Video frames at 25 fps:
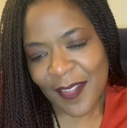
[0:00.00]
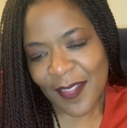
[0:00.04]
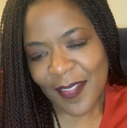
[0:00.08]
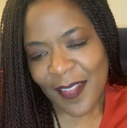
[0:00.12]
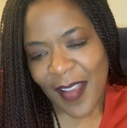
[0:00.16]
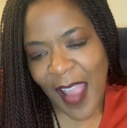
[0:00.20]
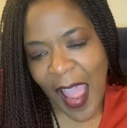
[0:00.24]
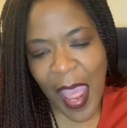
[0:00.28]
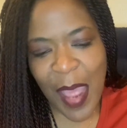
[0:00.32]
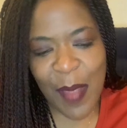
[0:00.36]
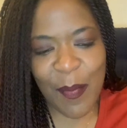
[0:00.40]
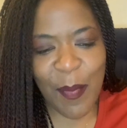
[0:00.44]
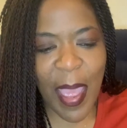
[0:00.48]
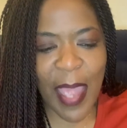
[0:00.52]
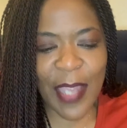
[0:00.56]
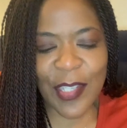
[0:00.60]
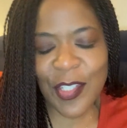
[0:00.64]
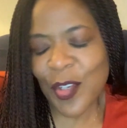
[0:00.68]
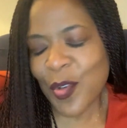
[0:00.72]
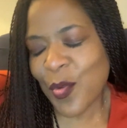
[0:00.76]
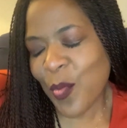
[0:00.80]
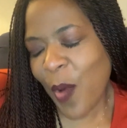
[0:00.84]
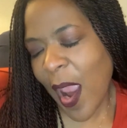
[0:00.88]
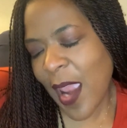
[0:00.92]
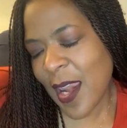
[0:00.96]
I
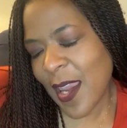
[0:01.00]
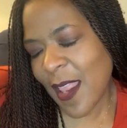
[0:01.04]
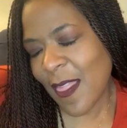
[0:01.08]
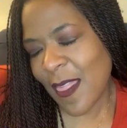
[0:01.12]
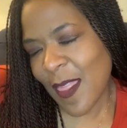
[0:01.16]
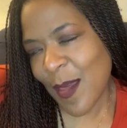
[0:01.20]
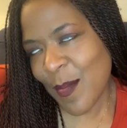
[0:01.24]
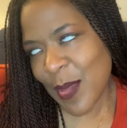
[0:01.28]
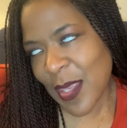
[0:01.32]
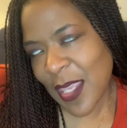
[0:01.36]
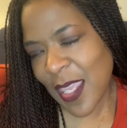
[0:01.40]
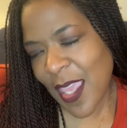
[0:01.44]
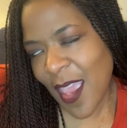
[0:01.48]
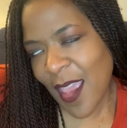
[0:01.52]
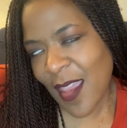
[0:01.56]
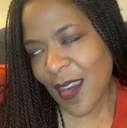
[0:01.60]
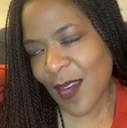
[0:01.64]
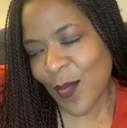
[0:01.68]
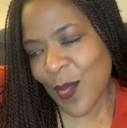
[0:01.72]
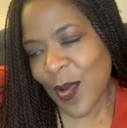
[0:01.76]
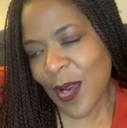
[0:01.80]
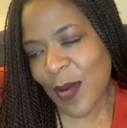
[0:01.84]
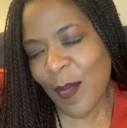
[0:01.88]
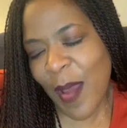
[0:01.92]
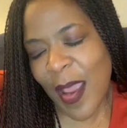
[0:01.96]
imagined writing them again
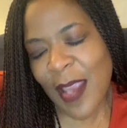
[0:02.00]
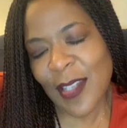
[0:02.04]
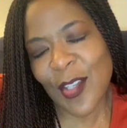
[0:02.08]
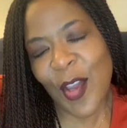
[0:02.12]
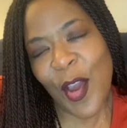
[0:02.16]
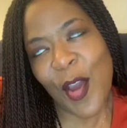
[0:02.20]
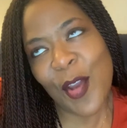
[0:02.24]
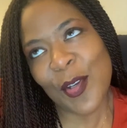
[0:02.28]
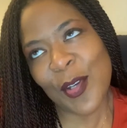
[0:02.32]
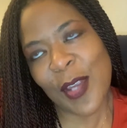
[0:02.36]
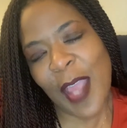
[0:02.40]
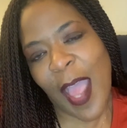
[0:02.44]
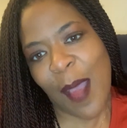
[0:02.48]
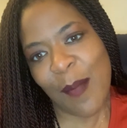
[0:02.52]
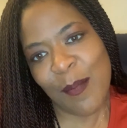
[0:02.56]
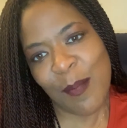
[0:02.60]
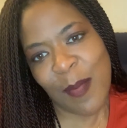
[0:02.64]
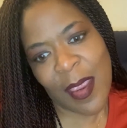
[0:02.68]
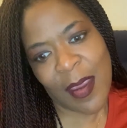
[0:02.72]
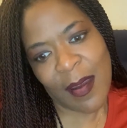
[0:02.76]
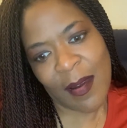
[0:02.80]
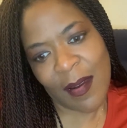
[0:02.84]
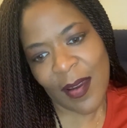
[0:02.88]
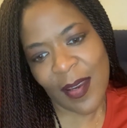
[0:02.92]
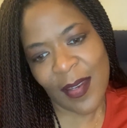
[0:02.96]
when my daughter got
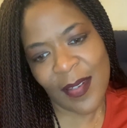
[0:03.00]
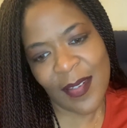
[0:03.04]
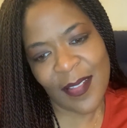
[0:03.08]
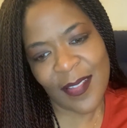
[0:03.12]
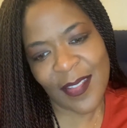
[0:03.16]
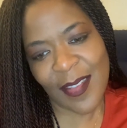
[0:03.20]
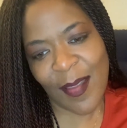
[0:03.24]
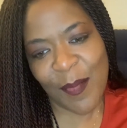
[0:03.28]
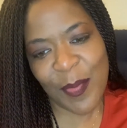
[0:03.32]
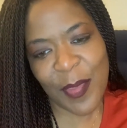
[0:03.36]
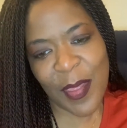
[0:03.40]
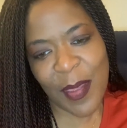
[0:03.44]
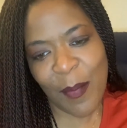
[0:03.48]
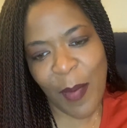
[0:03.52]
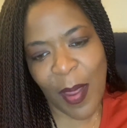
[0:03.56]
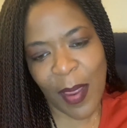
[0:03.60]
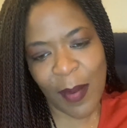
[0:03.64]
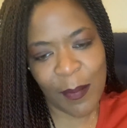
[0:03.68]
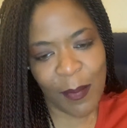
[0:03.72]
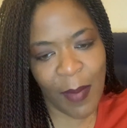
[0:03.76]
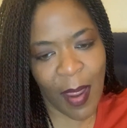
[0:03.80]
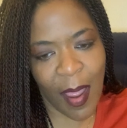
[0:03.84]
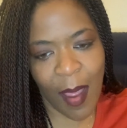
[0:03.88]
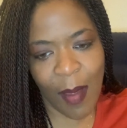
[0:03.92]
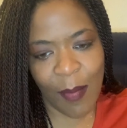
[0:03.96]
married, something my
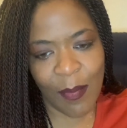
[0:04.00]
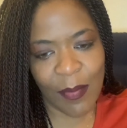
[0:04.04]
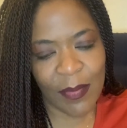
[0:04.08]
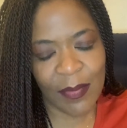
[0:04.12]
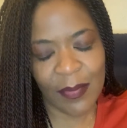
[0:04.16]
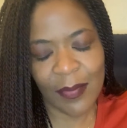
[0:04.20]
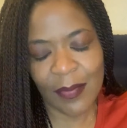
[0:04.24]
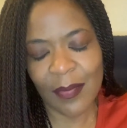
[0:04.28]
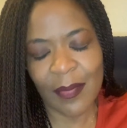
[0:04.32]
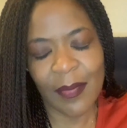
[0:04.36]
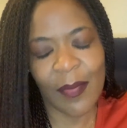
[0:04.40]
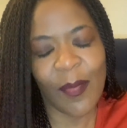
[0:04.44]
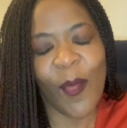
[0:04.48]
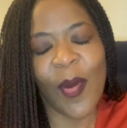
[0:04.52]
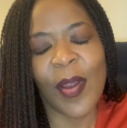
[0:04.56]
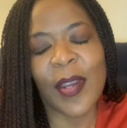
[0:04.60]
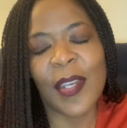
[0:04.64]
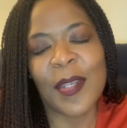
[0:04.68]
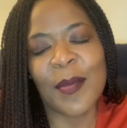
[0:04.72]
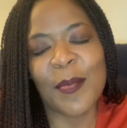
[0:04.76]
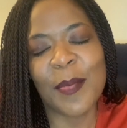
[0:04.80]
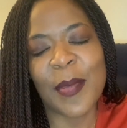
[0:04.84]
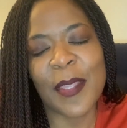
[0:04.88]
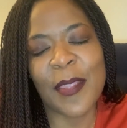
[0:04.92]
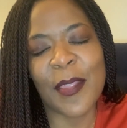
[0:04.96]
mom wanted
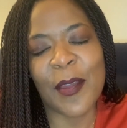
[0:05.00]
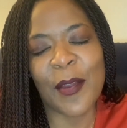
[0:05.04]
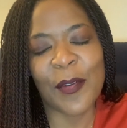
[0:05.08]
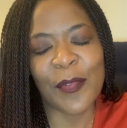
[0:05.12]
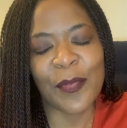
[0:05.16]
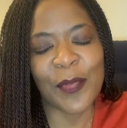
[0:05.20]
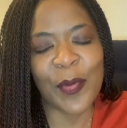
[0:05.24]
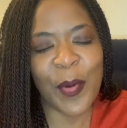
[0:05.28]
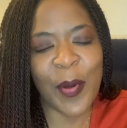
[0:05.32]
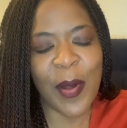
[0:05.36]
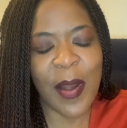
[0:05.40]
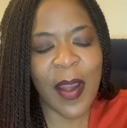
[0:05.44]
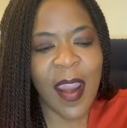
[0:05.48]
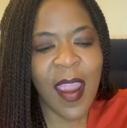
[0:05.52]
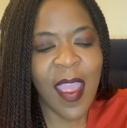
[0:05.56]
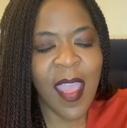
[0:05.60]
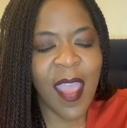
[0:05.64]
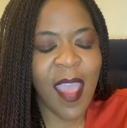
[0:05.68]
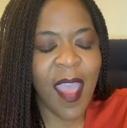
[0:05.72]
to be there for.